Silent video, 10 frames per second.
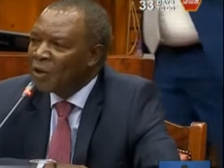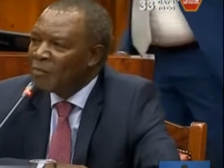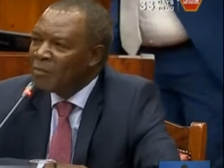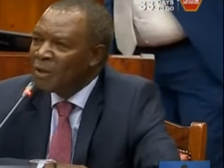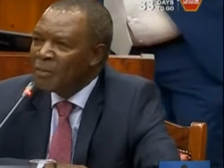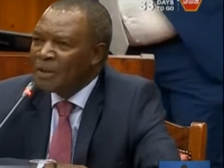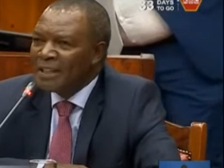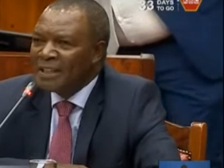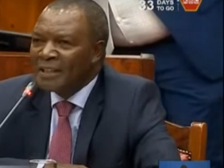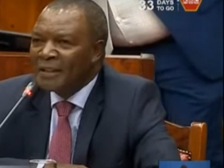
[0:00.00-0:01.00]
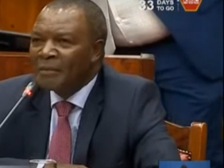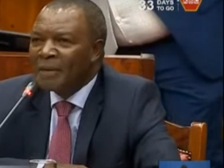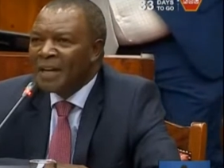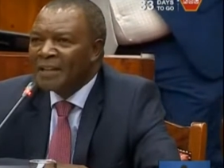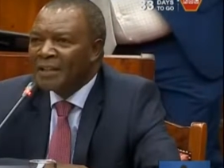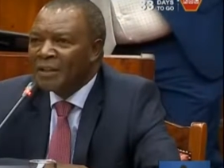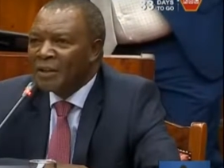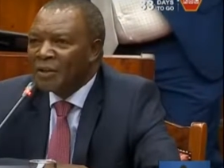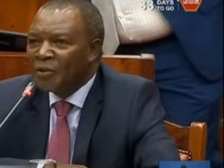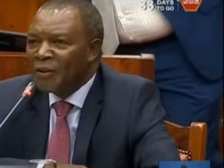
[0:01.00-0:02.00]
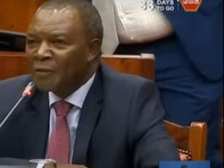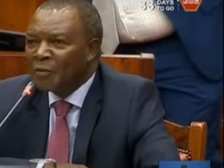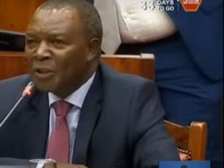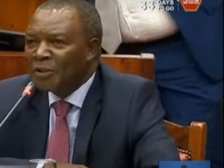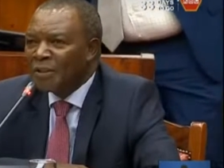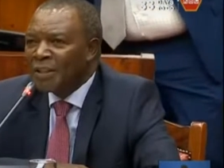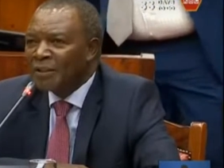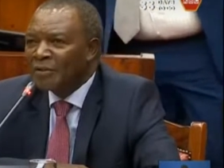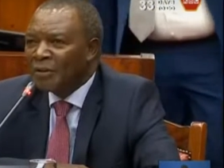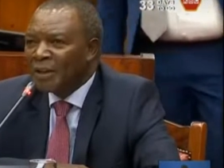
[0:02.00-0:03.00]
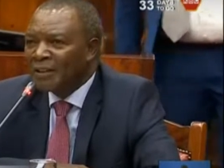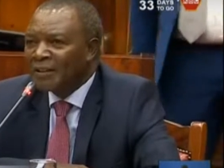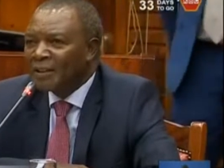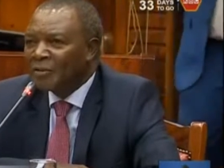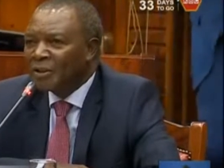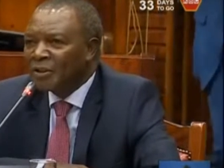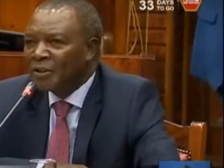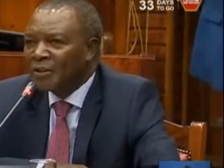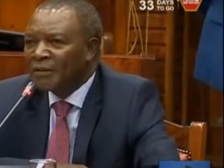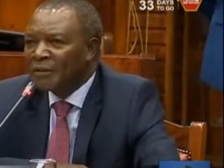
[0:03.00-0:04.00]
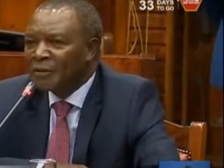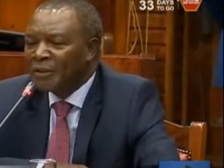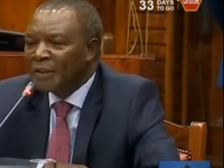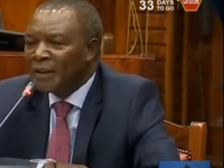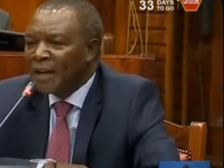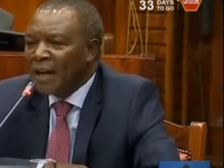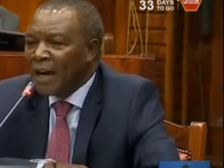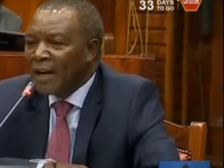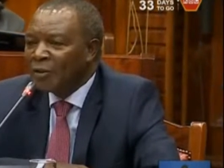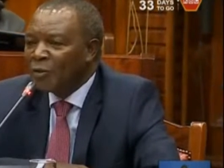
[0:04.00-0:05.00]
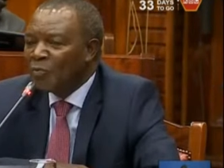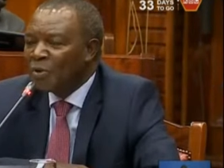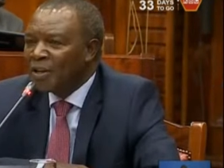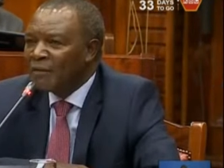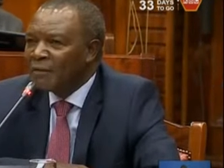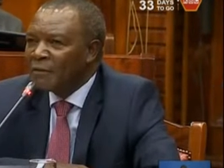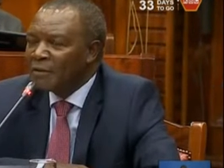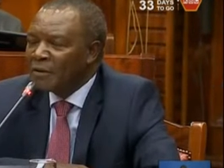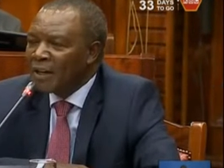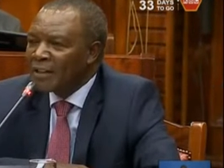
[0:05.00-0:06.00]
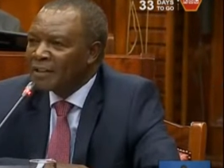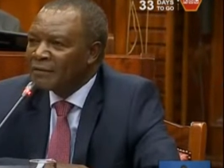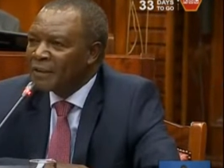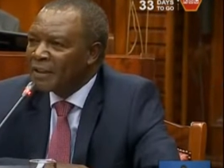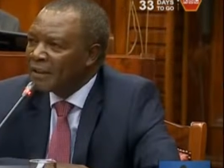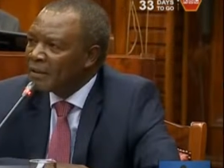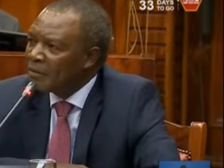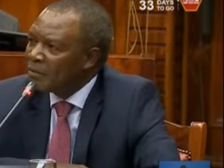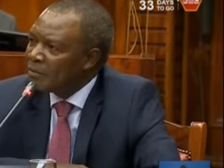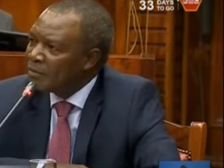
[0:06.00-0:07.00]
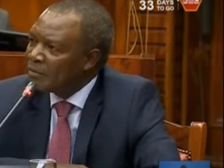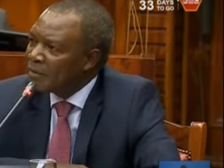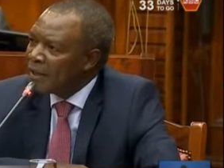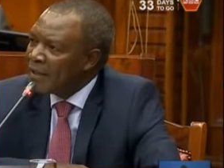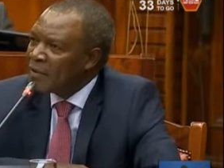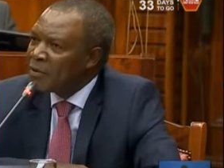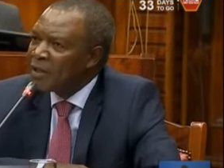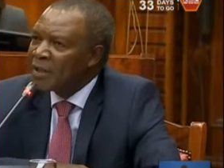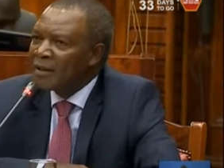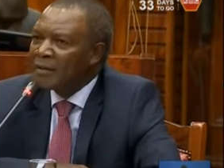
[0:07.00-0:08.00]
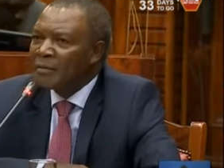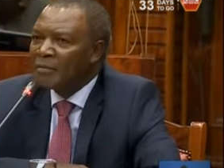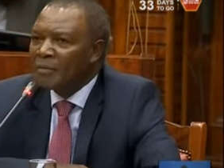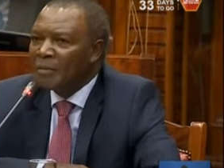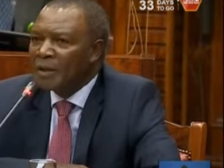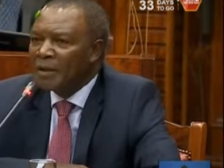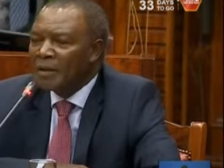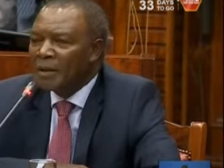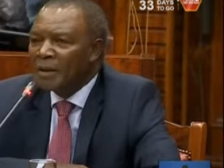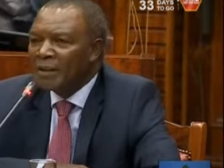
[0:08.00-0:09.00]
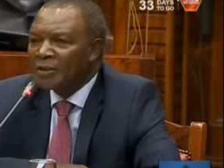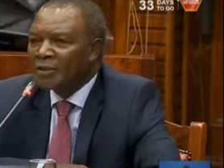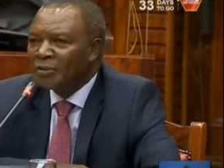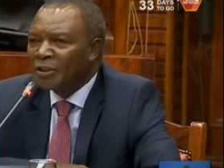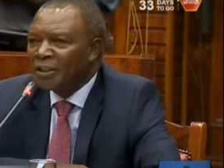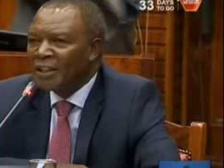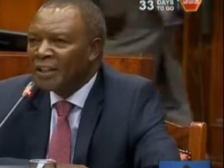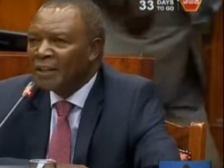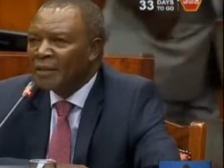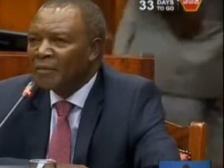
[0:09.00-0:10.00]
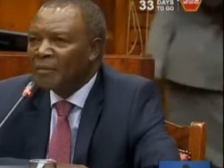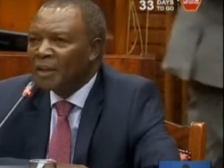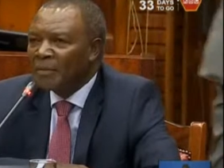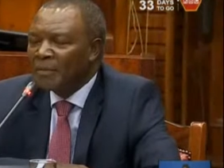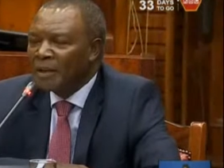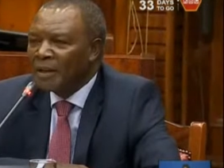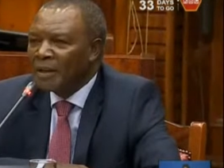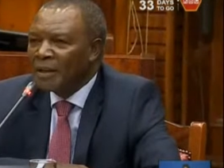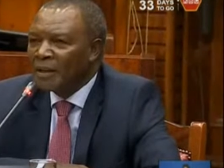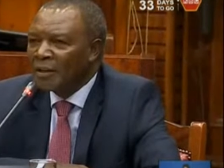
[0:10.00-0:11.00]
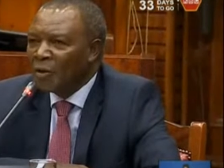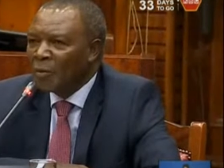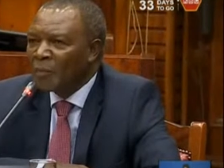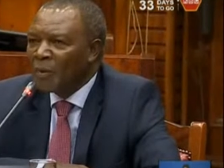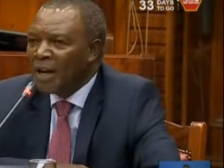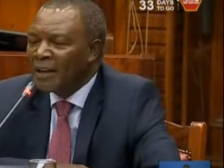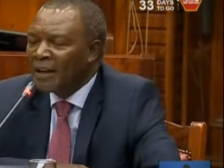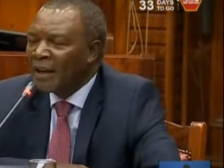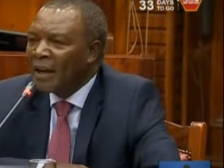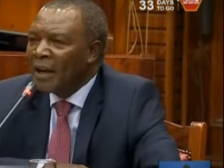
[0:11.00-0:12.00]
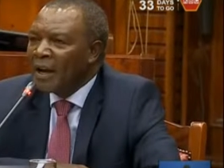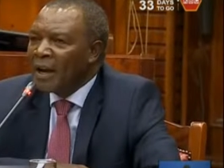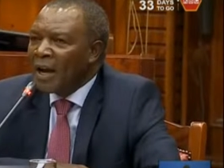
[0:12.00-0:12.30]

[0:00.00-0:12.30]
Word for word: When you have been beaten in the past, you have to make sure that you correct the situation in the future. I do believe correctively, together with the, uh, the National Treasury and, uh, and Economic Planning,